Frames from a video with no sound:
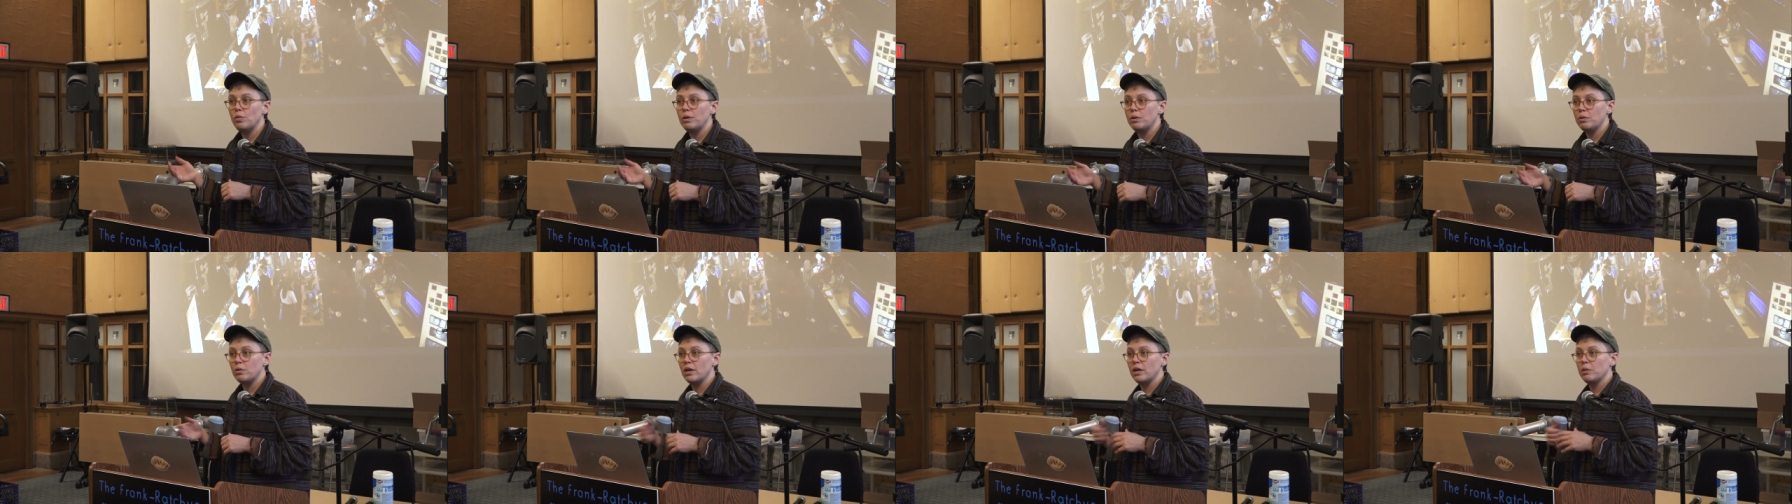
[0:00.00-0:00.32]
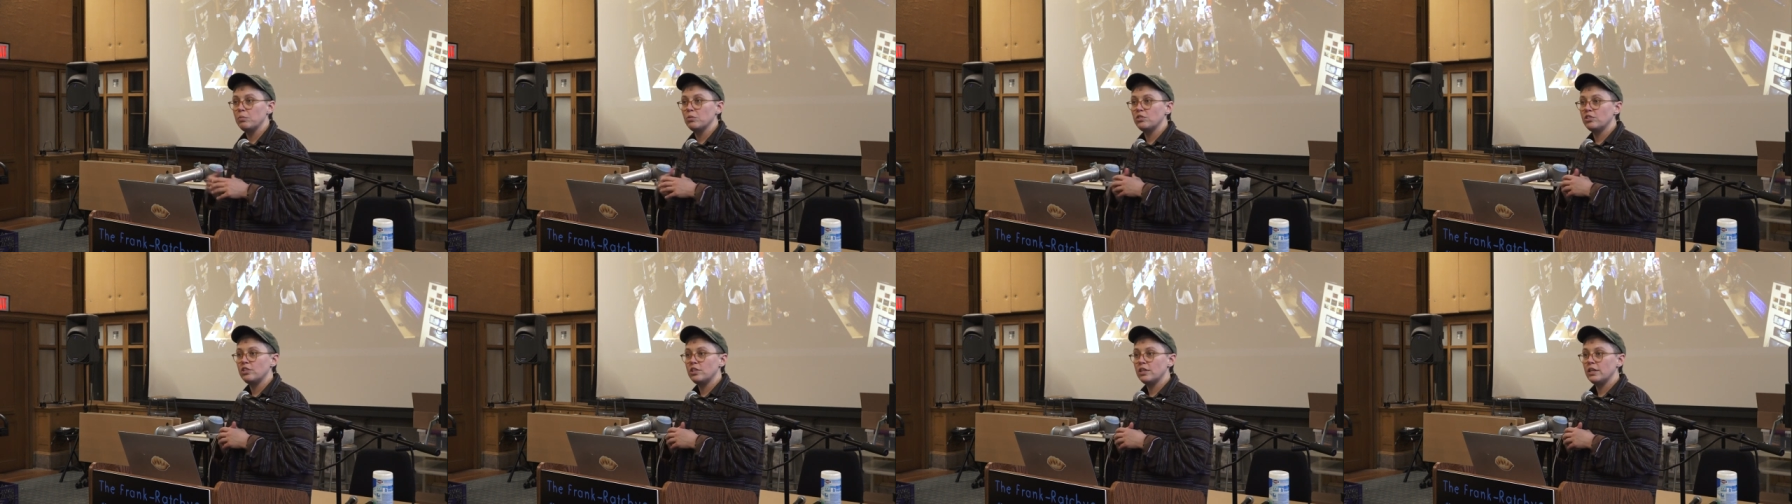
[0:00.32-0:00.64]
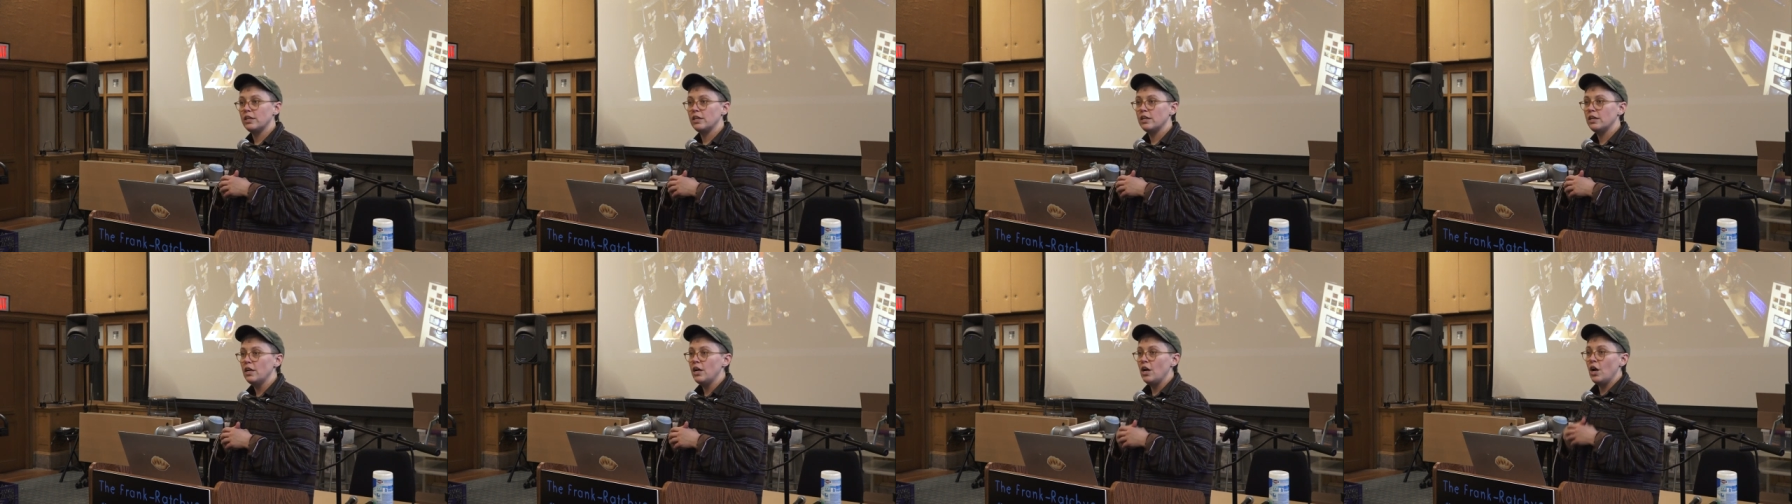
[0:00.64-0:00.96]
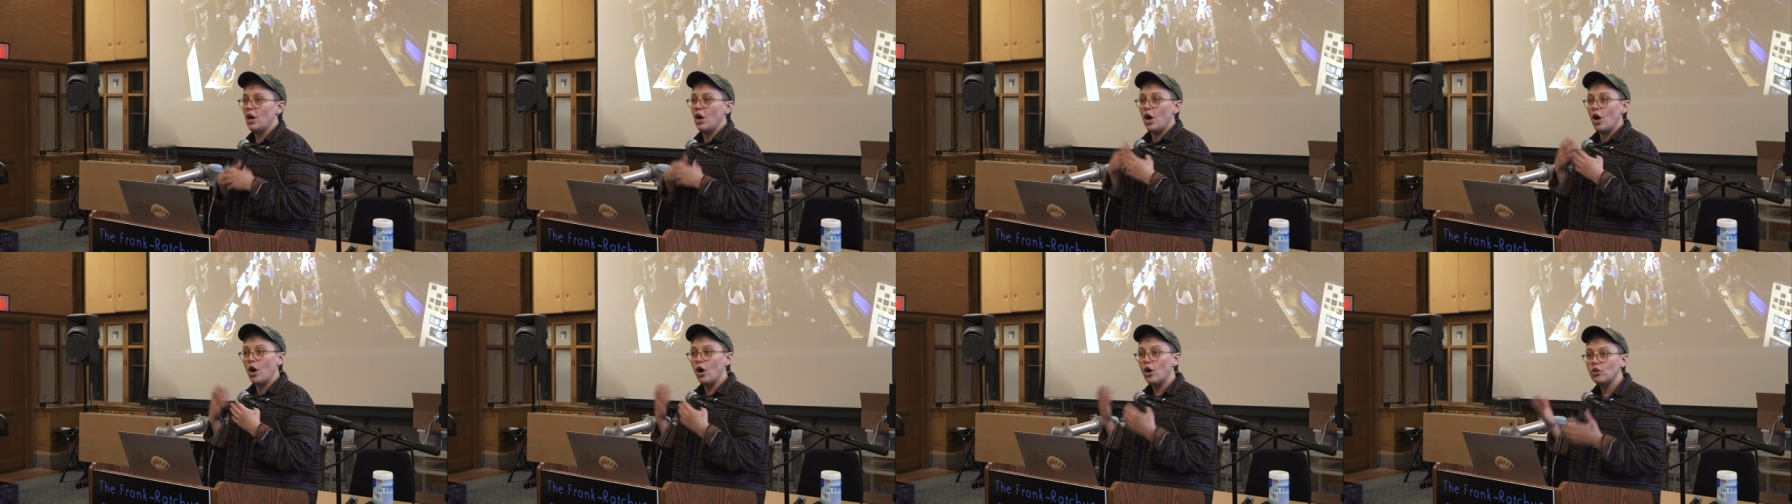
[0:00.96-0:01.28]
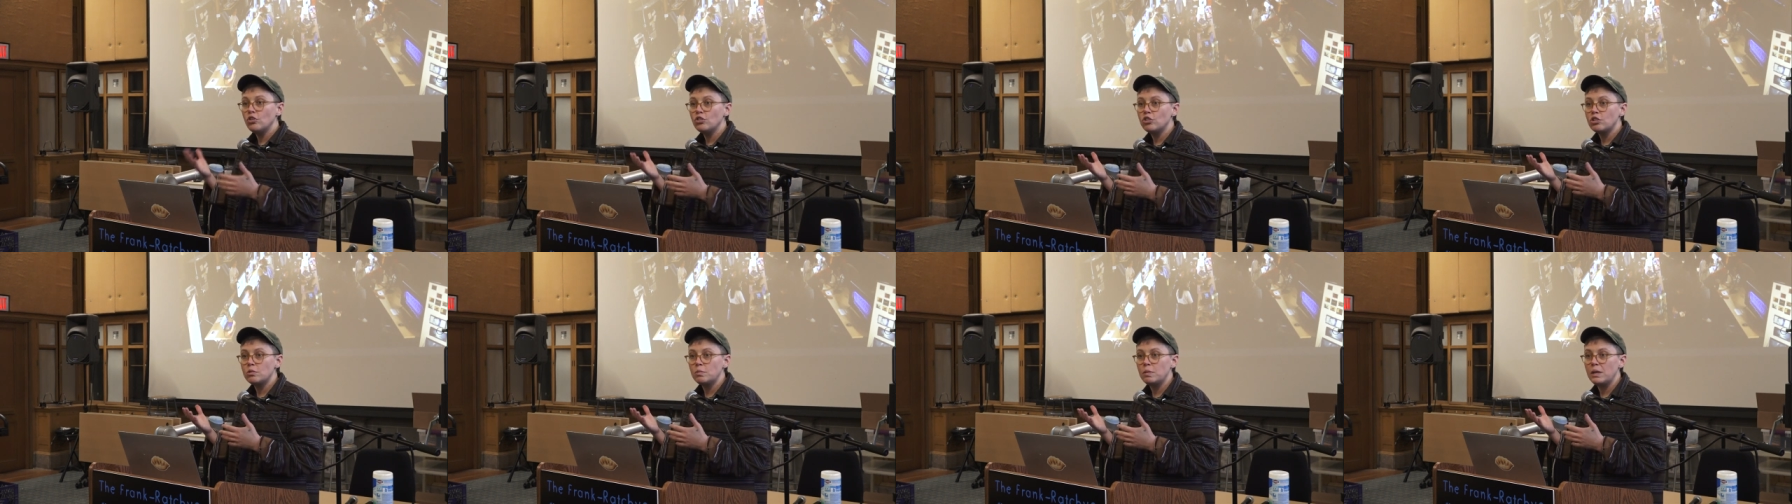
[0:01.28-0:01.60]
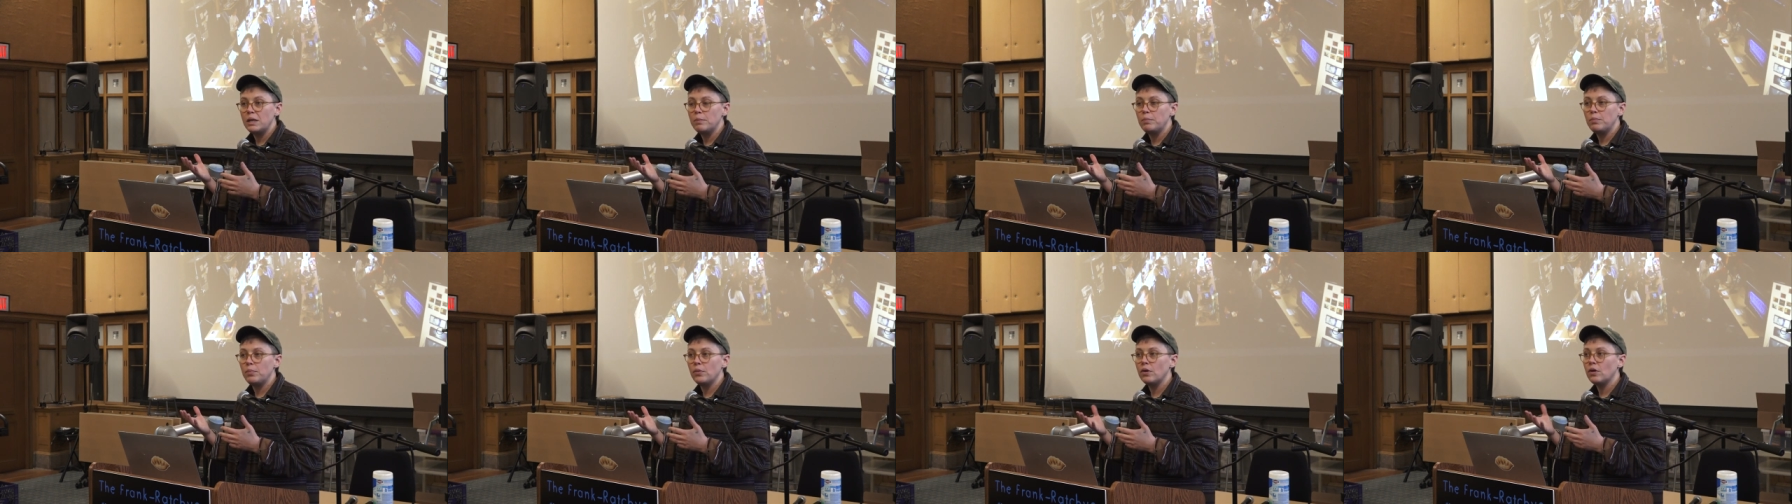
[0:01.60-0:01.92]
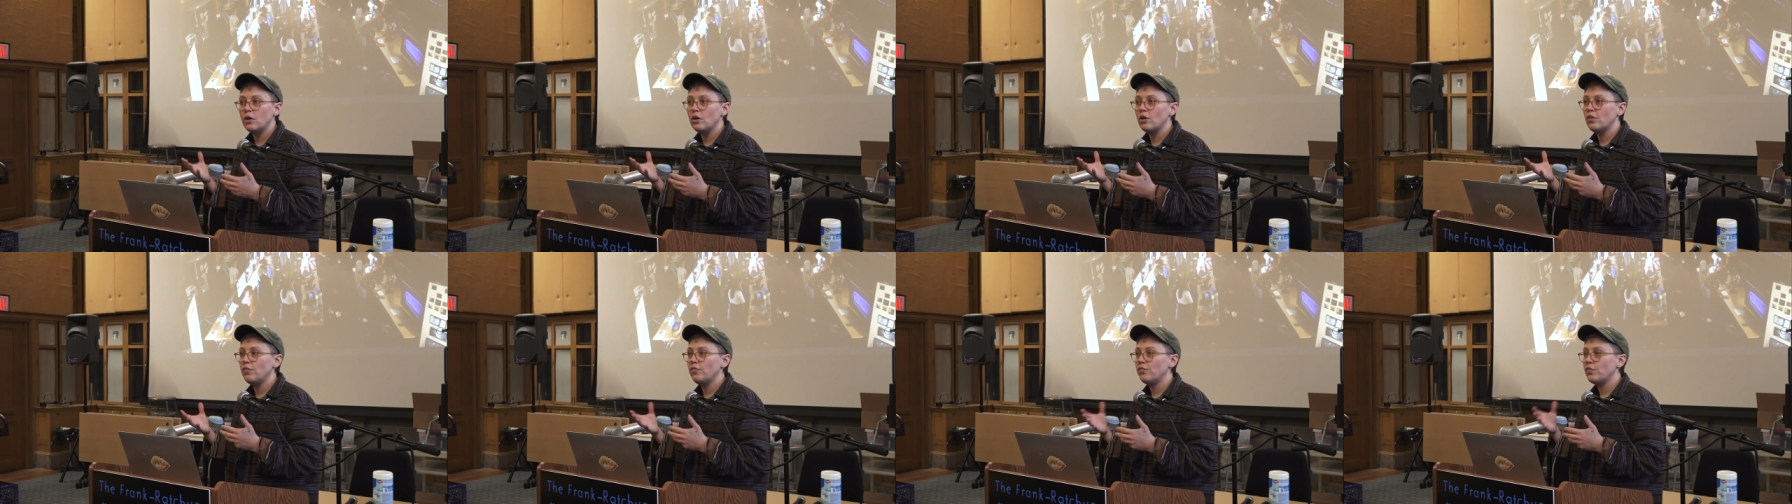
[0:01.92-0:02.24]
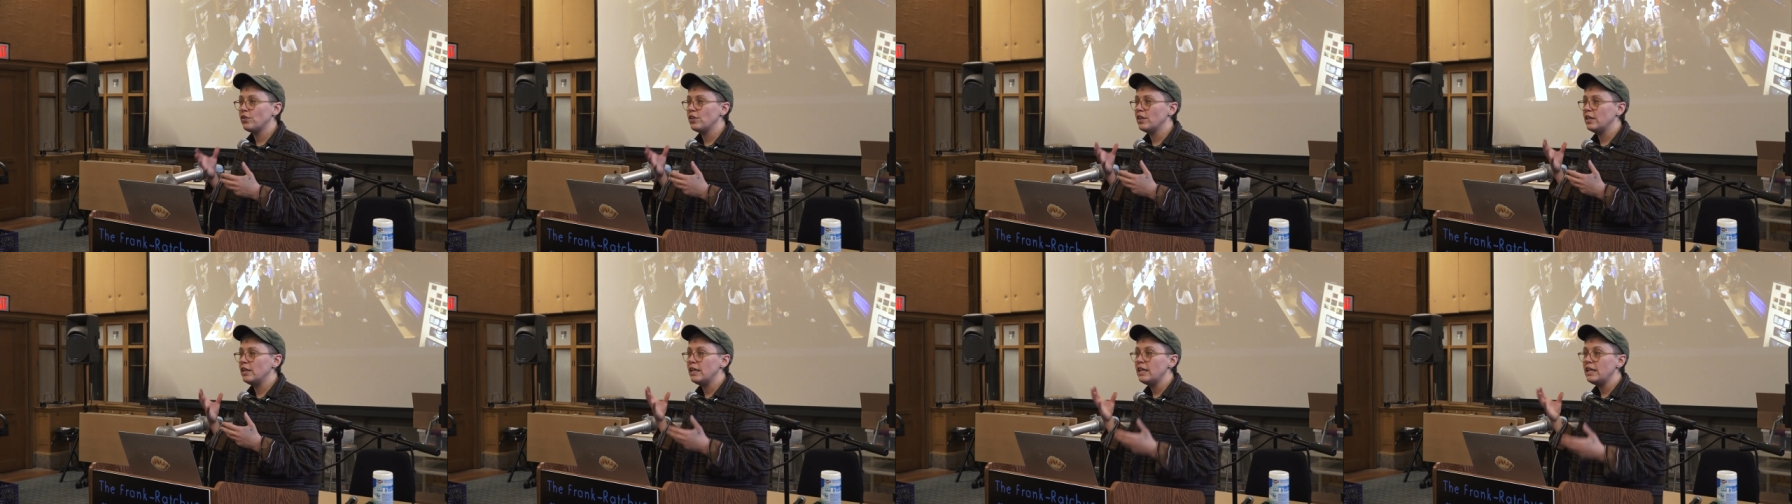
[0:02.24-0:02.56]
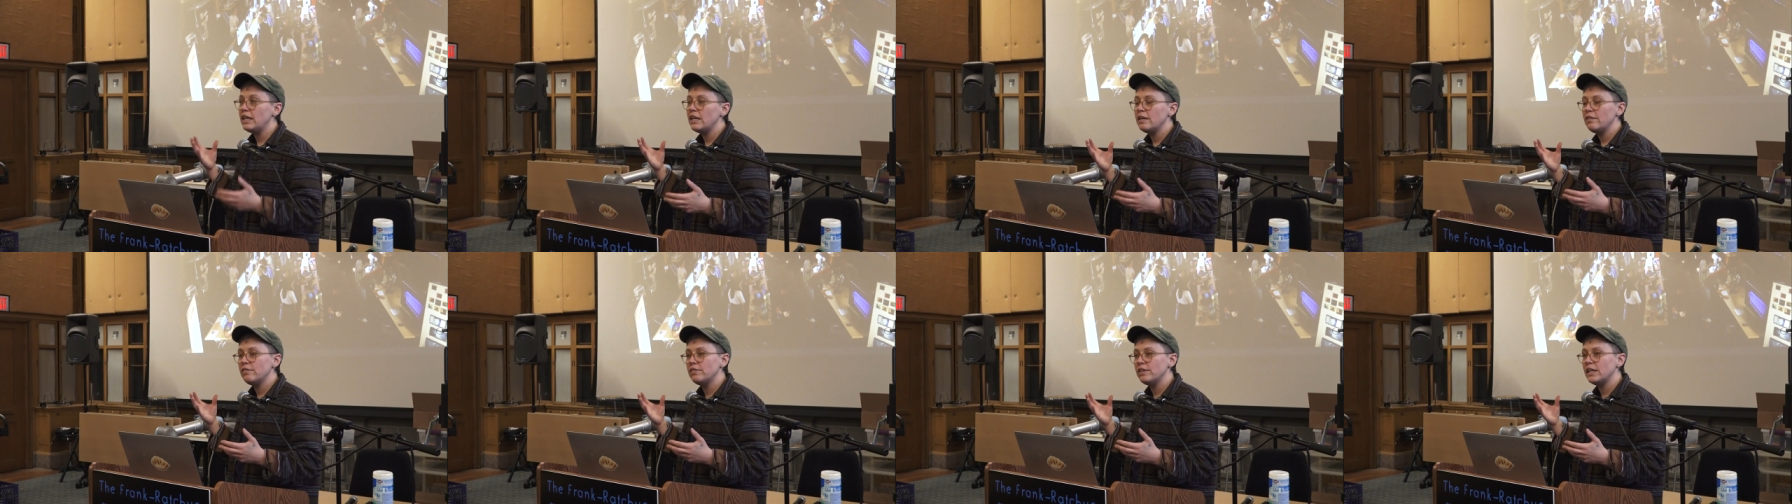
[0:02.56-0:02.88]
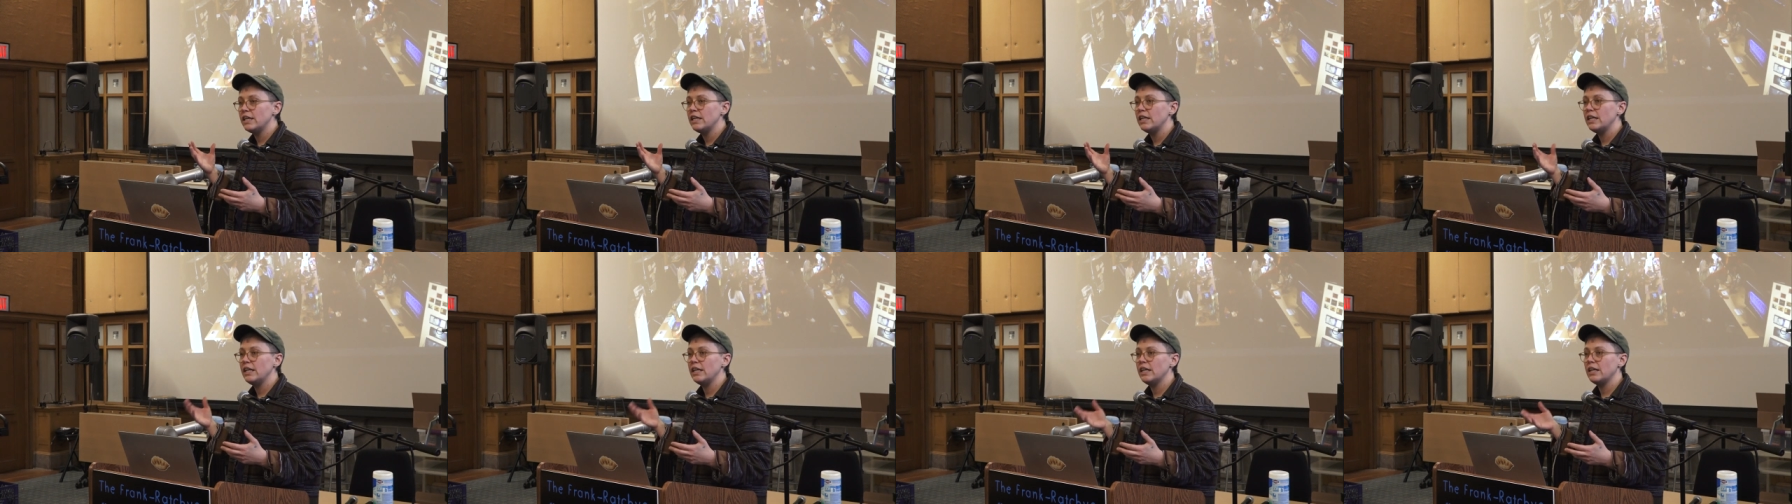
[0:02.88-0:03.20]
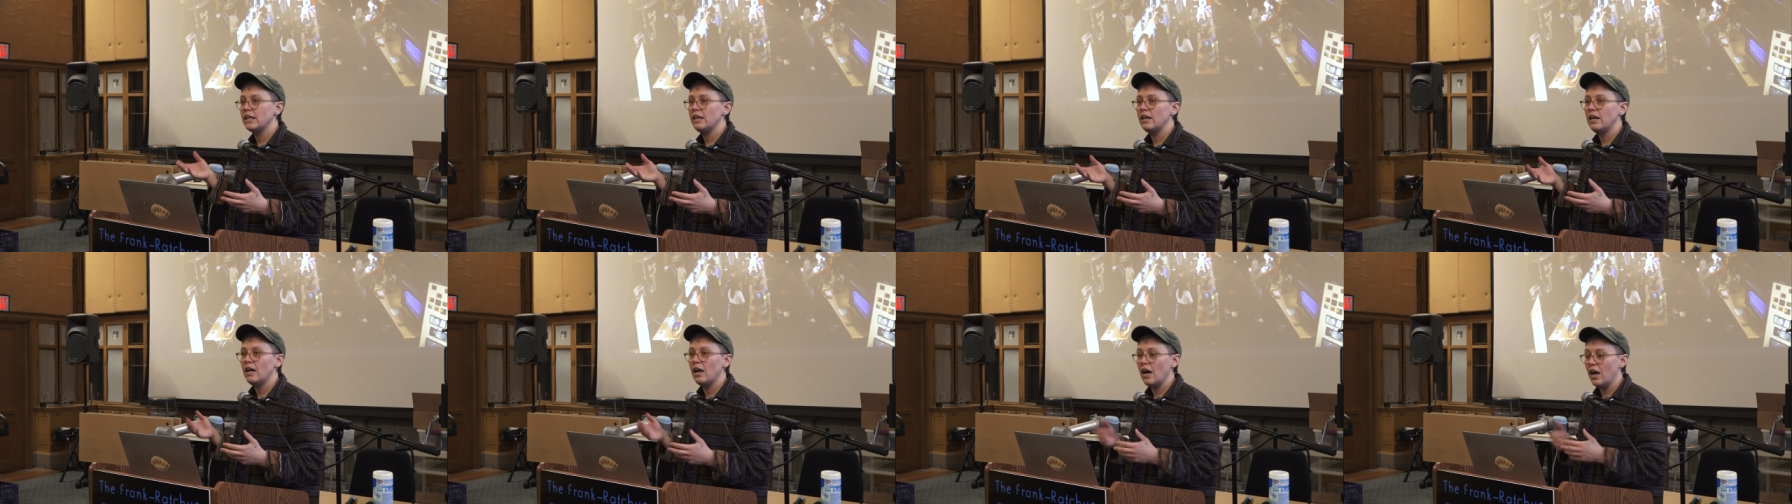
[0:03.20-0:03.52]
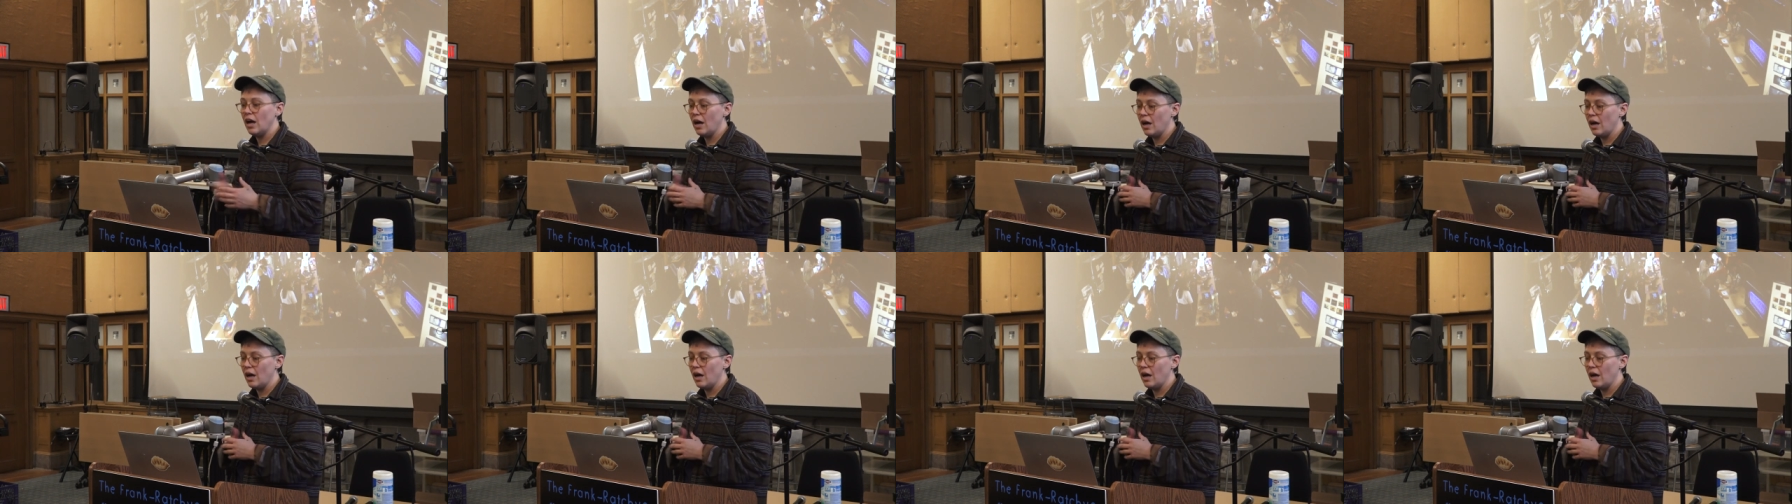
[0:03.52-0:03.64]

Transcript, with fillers: We were able to host people for the evening.